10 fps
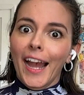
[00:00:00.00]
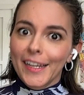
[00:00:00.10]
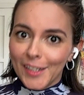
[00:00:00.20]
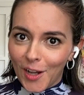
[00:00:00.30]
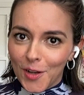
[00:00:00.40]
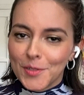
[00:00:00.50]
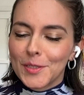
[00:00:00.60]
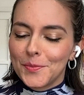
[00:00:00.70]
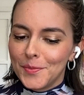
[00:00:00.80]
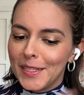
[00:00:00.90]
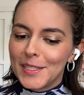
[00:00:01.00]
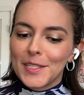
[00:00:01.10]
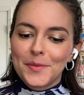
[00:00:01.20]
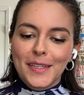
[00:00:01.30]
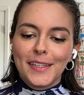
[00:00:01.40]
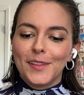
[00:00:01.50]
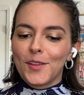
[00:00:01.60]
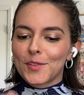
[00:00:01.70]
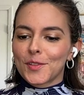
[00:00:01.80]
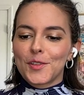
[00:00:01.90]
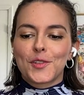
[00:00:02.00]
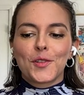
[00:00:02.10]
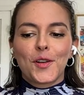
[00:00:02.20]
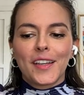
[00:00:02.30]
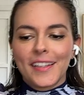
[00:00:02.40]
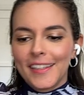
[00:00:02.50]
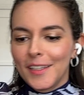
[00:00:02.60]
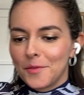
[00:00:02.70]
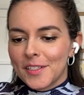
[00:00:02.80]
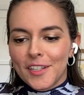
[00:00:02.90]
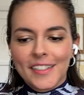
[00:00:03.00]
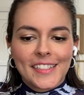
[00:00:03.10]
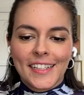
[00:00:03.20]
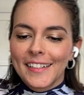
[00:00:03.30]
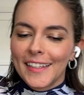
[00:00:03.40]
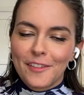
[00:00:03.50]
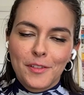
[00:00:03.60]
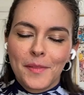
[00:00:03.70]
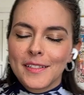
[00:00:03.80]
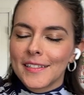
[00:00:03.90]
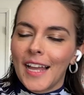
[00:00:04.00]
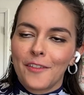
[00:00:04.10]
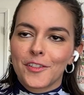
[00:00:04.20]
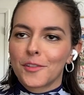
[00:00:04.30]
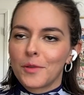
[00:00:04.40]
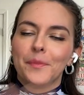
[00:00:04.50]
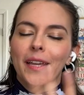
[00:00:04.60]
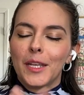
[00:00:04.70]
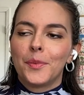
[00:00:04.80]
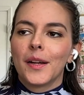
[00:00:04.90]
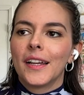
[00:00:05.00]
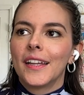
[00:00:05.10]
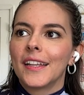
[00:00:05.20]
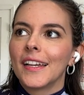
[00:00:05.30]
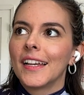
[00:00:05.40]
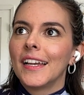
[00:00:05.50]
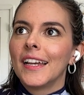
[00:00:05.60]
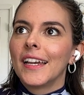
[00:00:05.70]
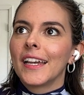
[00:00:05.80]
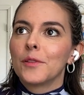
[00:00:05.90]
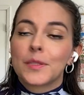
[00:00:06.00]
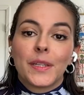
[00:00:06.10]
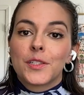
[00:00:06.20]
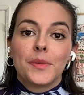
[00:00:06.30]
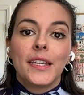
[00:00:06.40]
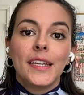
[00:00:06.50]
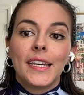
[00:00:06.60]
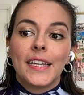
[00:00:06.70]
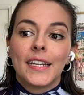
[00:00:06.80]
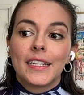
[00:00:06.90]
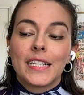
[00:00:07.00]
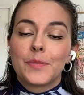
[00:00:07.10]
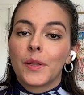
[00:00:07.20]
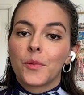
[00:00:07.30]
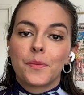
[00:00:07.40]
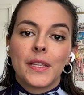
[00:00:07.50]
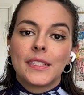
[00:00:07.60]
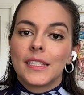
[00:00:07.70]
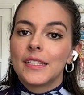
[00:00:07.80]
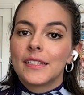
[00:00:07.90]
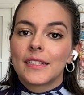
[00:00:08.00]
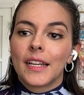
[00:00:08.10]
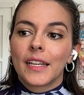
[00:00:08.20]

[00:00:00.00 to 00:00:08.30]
I know it was meant to be. Long story short, we started dating like a few months after we met, but it was meant to be, and he's been with me since.